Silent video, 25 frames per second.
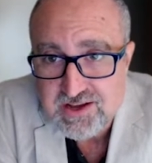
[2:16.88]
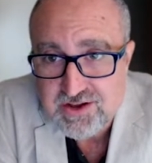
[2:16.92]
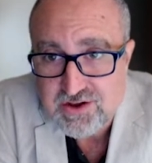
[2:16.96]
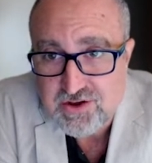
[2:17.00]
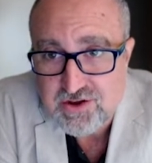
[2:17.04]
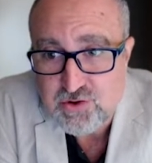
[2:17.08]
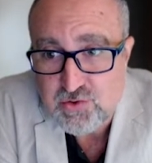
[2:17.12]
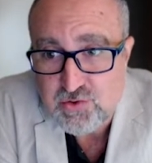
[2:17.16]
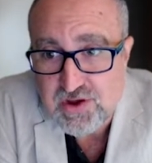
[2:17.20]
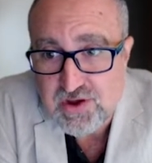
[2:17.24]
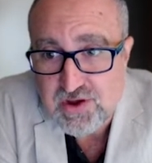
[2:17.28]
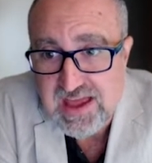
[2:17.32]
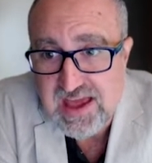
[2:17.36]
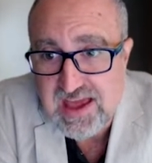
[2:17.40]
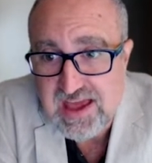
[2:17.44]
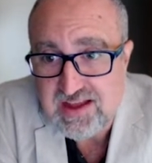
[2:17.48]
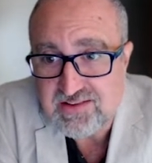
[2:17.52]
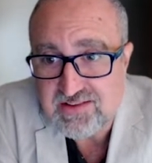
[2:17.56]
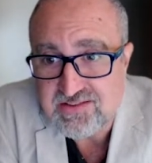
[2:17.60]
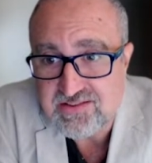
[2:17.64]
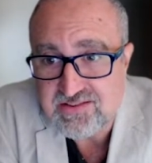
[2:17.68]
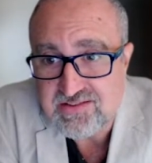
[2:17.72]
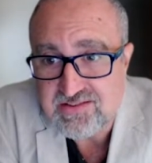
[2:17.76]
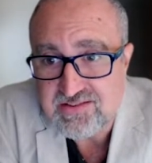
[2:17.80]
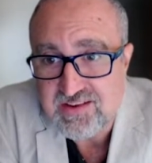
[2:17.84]

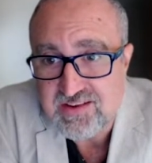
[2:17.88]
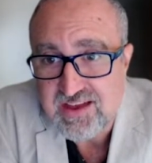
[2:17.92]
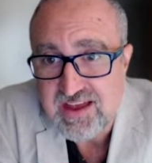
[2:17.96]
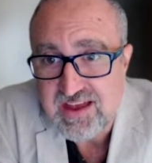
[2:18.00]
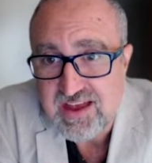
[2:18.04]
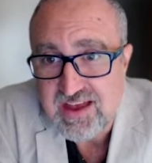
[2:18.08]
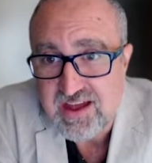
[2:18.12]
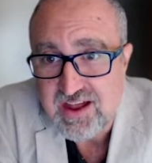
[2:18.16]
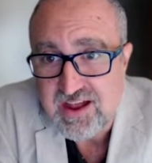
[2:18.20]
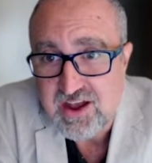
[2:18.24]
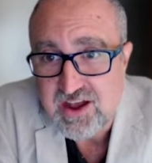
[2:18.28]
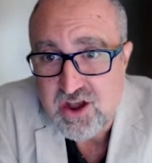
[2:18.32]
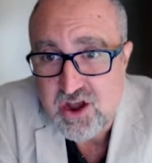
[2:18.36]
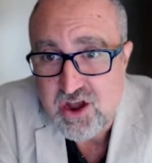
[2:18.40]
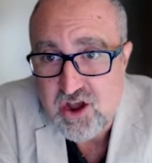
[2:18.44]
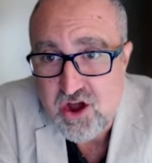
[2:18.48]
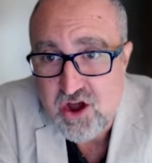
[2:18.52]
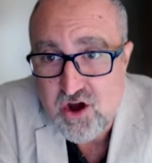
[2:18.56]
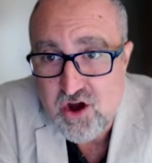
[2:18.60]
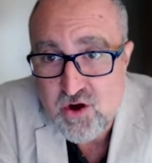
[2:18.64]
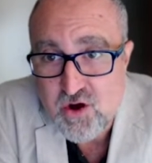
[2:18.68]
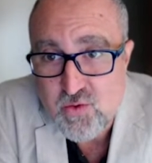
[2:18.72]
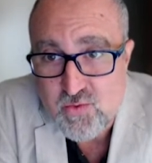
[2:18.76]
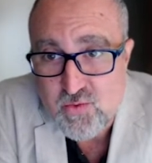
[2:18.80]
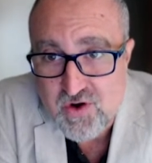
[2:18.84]
creates
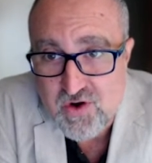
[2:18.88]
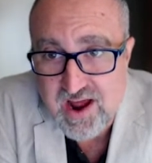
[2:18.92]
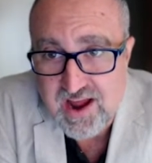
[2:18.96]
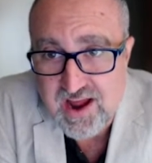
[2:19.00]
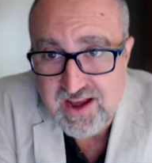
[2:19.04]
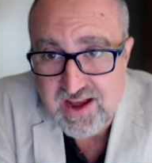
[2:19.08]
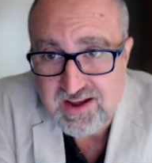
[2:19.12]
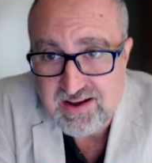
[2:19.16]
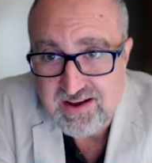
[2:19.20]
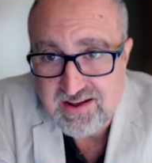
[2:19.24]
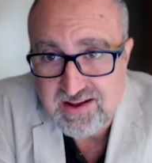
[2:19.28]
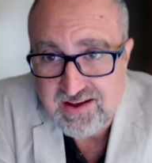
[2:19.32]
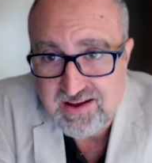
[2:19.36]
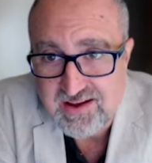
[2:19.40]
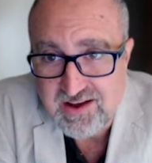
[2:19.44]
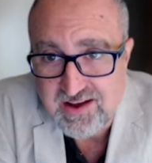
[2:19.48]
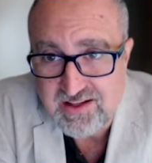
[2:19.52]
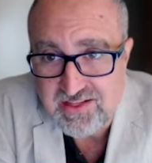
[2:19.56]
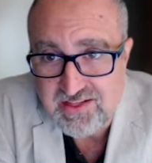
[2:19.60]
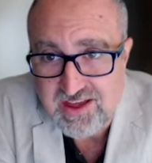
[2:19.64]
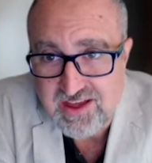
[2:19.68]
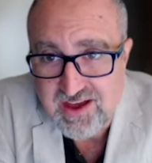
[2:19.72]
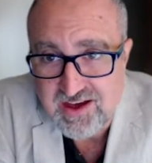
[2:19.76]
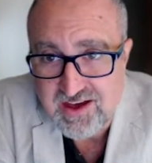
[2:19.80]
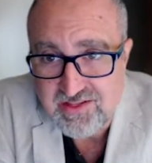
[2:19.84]
no right on
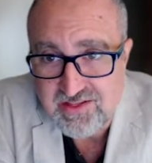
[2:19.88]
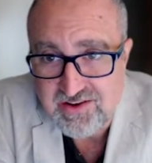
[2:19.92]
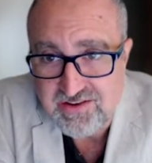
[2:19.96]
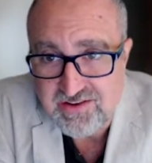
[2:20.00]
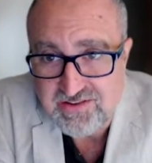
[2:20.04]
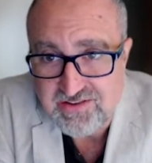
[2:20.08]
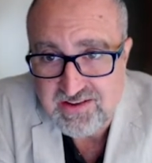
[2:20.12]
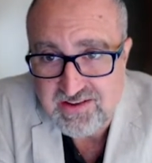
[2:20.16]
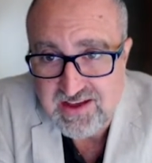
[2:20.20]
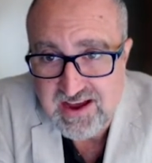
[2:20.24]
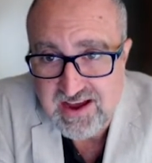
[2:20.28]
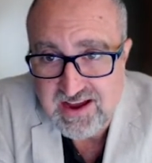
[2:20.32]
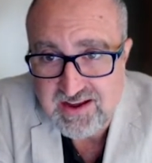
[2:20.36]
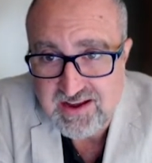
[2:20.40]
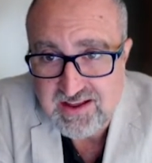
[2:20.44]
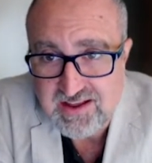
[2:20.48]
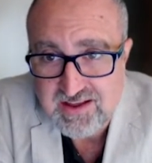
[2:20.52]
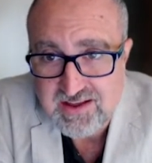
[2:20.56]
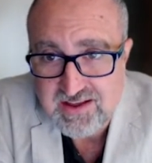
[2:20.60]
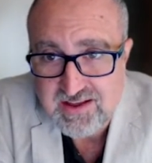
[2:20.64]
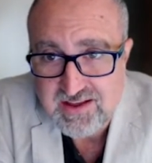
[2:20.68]
the other side.